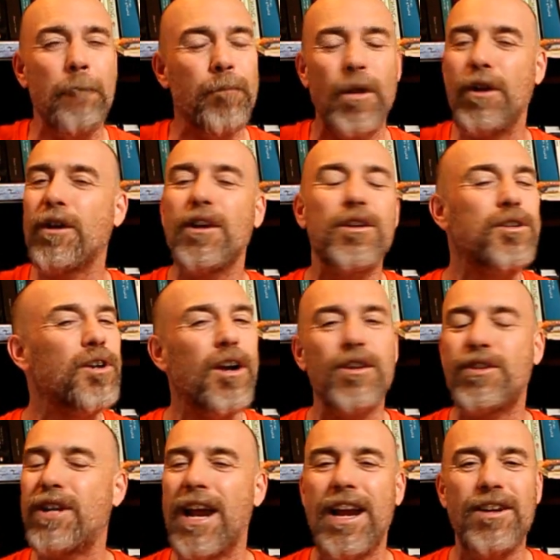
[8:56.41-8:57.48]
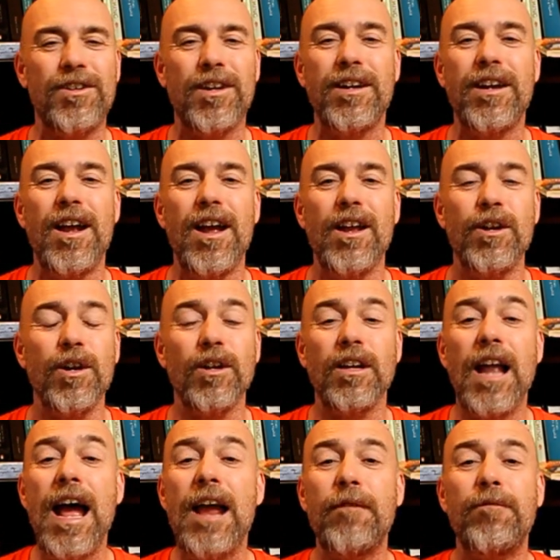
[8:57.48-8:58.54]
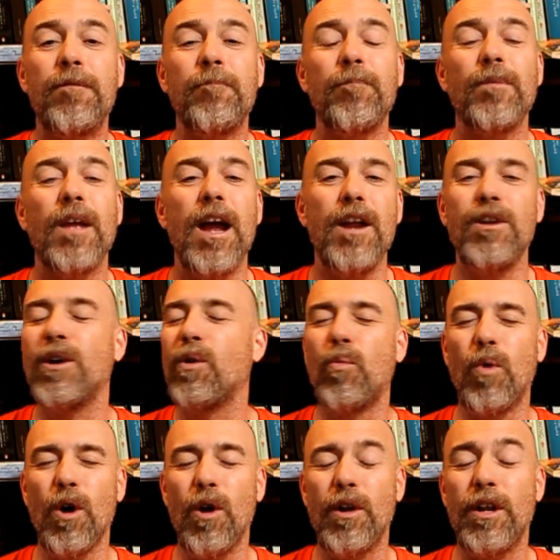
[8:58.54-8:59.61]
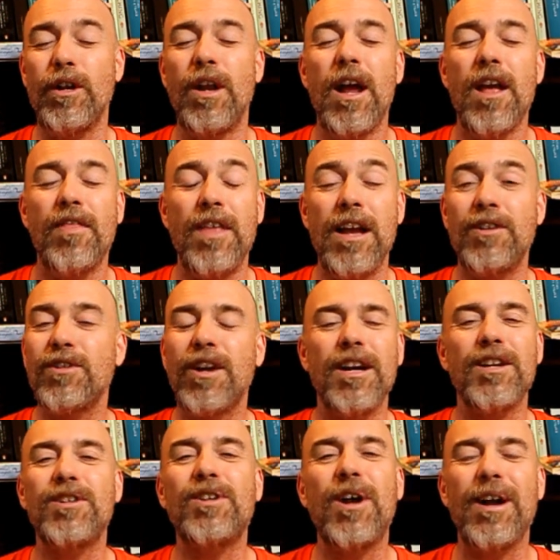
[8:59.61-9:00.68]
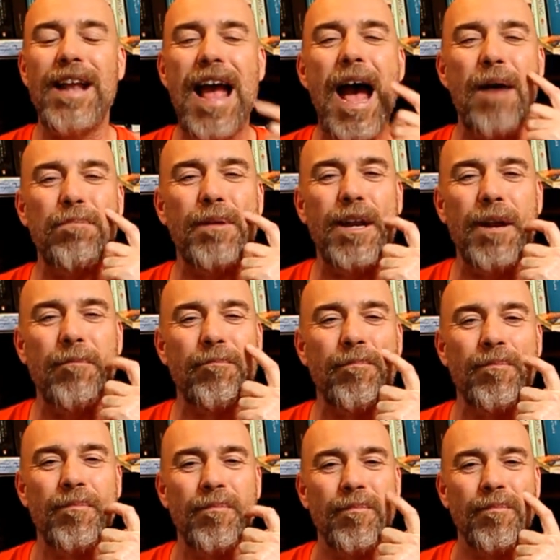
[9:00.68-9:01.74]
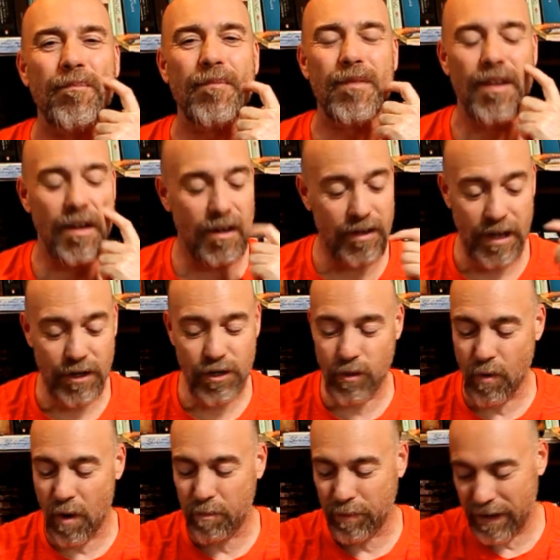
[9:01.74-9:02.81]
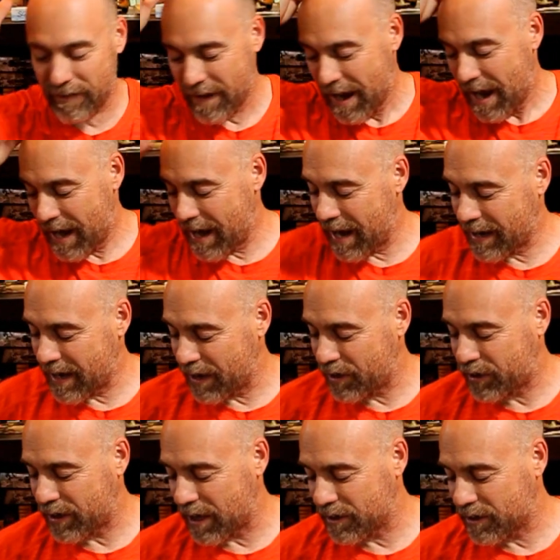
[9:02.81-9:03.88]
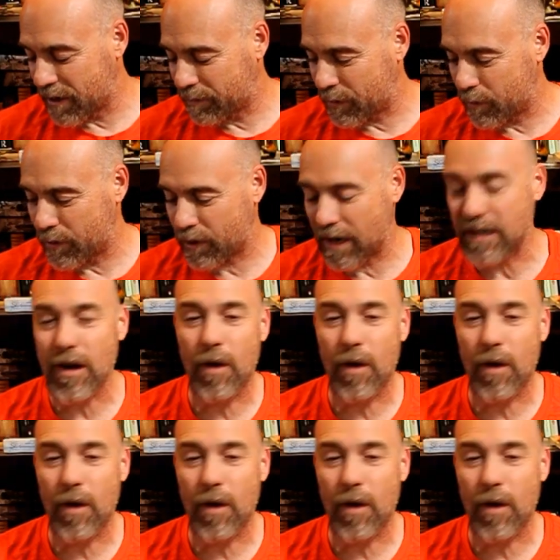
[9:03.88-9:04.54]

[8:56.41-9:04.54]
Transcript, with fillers: And you're going to start changing your life and your world, and things are going to start happening that you won't believe. And I got to share something with you guys.